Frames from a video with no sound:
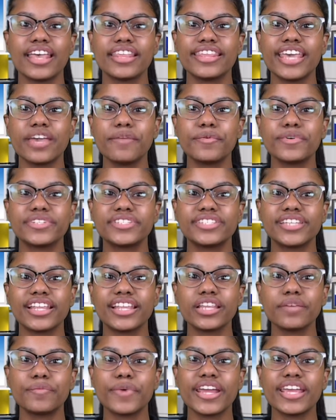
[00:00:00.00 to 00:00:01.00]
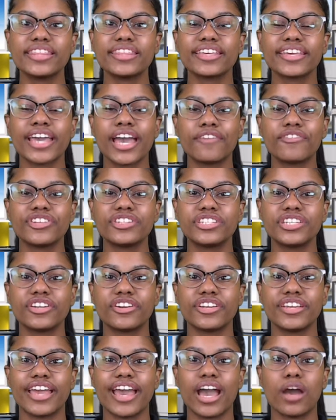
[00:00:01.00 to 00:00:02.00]
They will celebrate in the
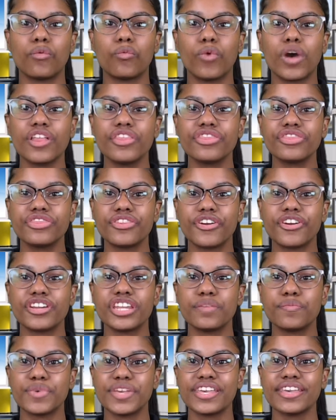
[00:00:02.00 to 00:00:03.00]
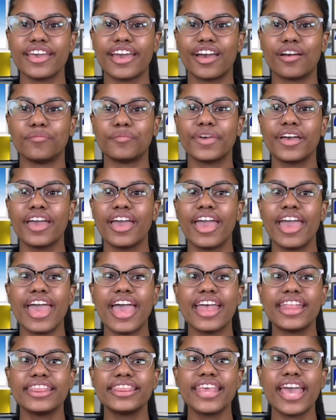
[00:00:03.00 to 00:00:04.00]
cafeteria at 1:30 p.m.
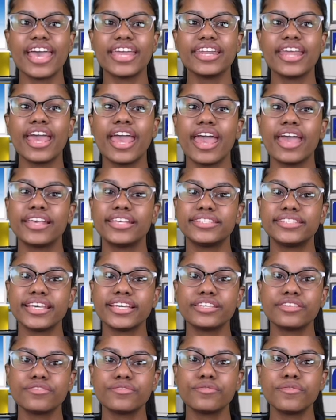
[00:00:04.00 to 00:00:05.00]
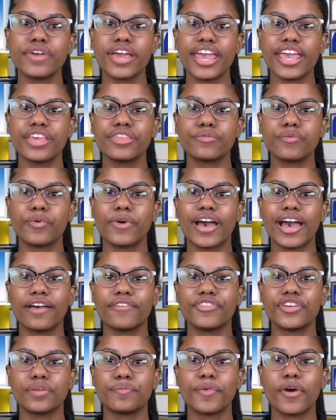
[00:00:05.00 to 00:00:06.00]
and then 6th through 8th will
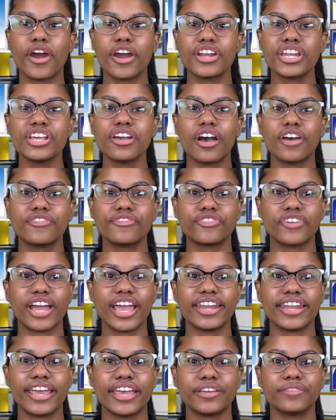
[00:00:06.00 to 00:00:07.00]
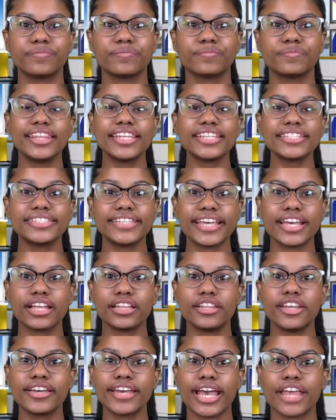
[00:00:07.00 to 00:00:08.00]
have their party on Friday. Let's take a
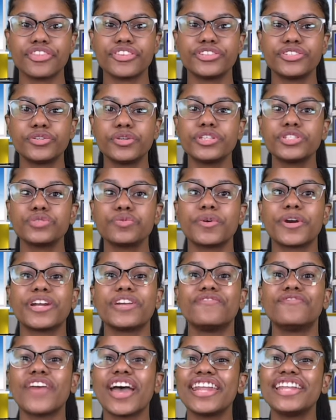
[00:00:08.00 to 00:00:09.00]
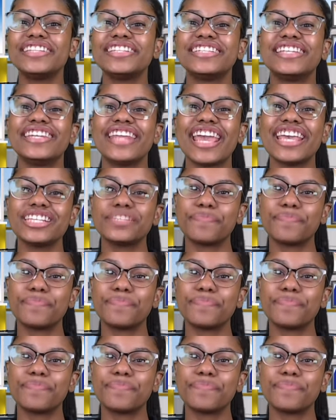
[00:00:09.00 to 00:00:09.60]
look at the students who are invited to today's